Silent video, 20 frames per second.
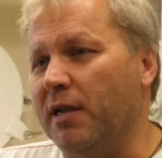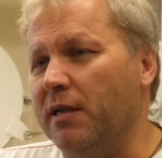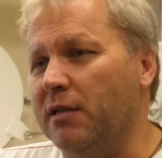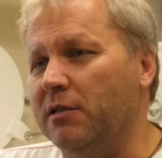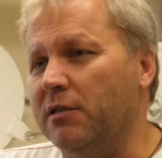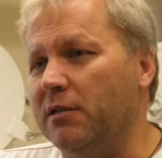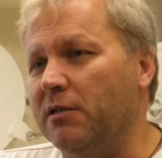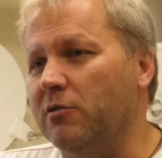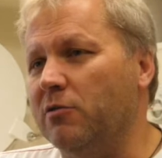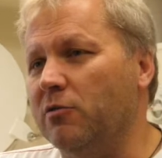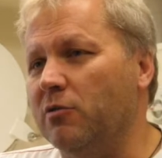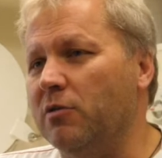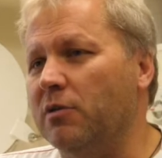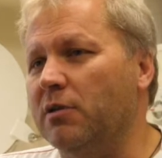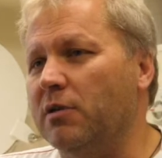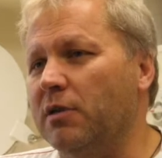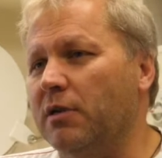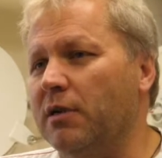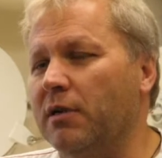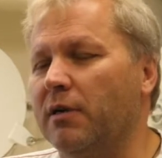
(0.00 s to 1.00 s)

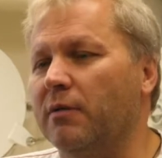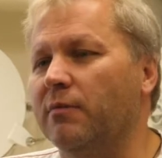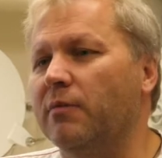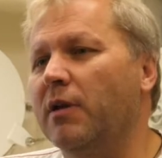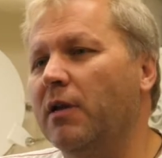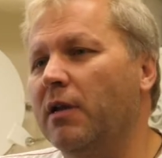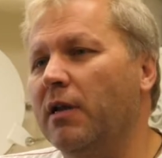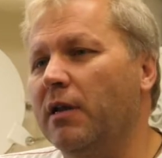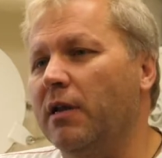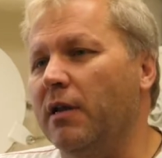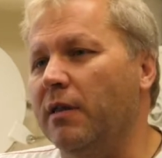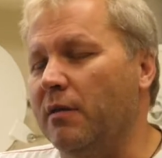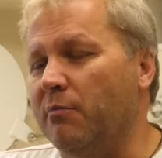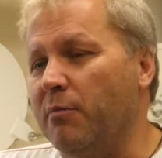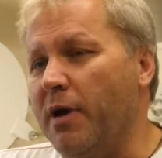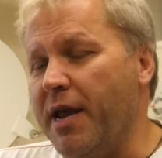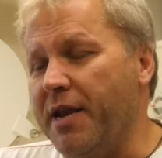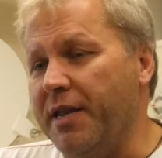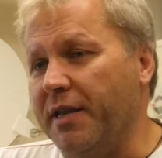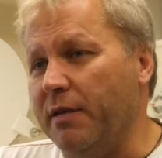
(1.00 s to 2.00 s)
Institute in the
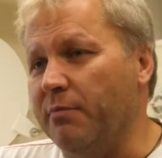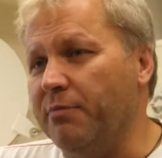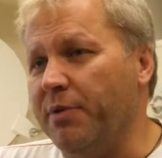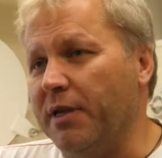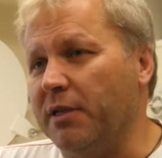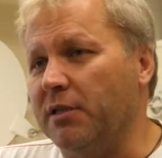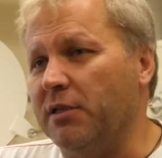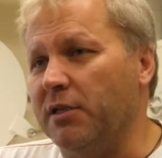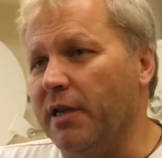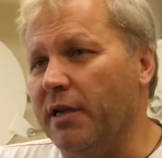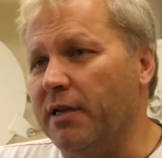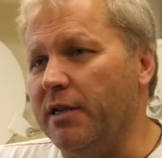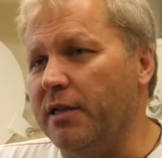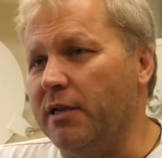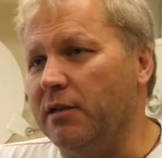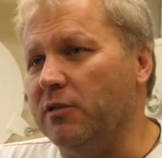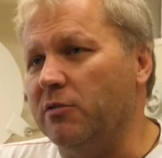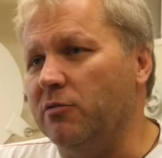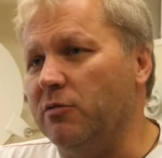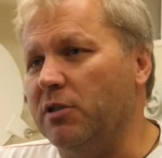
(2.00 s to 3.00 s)
mining impact study
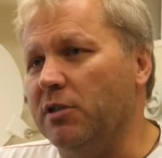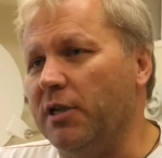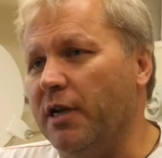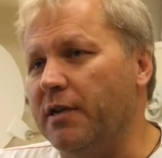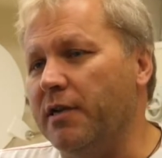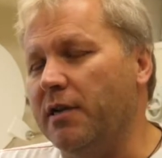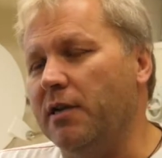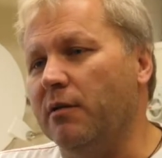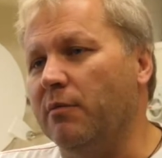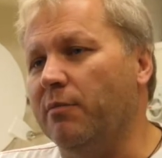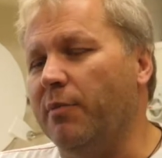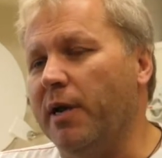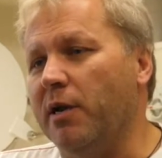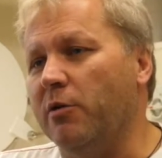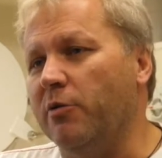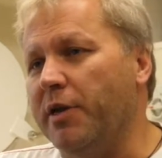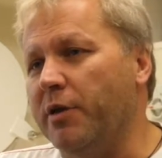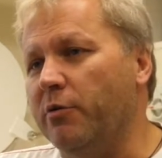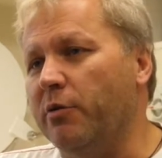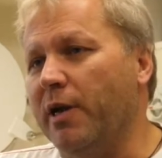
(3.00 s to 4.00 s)
is to study
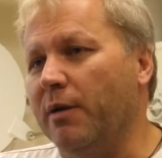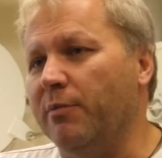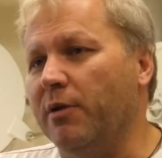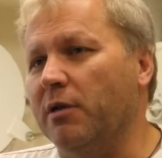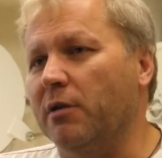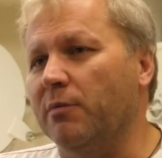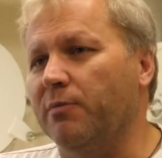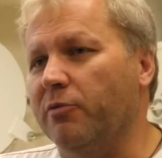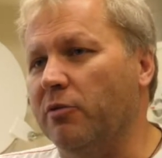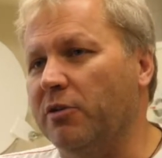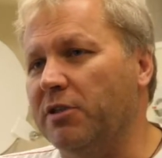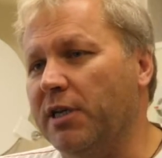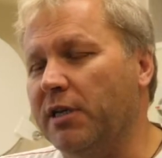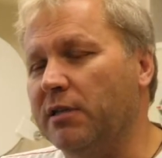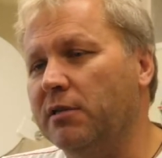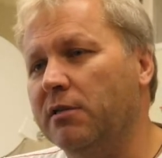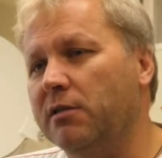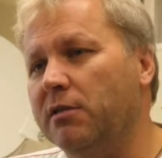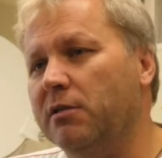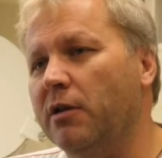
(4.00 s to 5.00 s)
biogeochemical
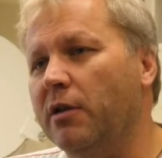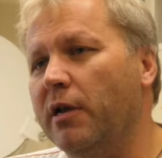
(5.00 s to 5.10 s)
processes,